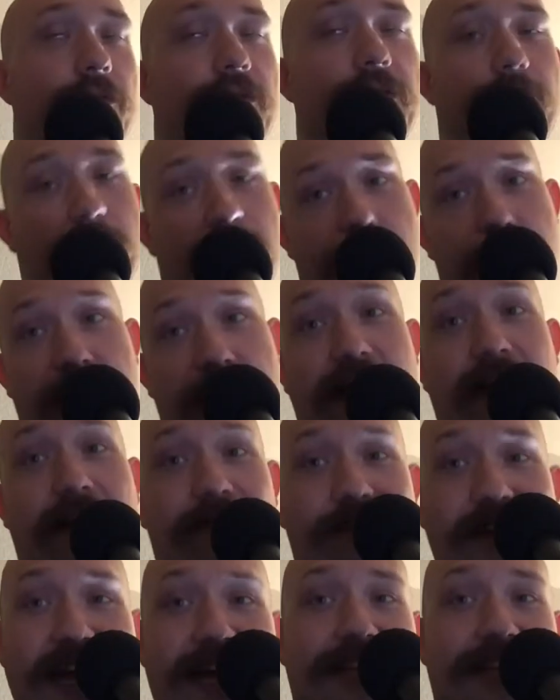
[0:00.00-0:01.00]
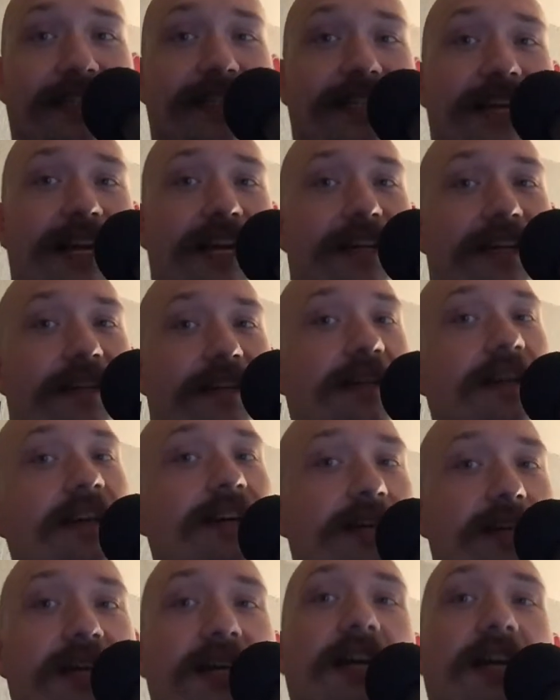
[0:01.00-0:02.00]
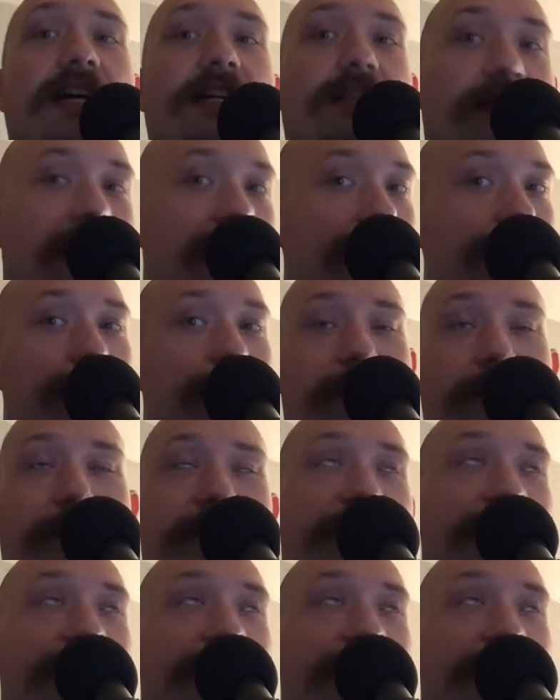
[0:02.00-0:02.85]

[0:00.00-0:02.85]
of people getting vaccinated. A lot of people just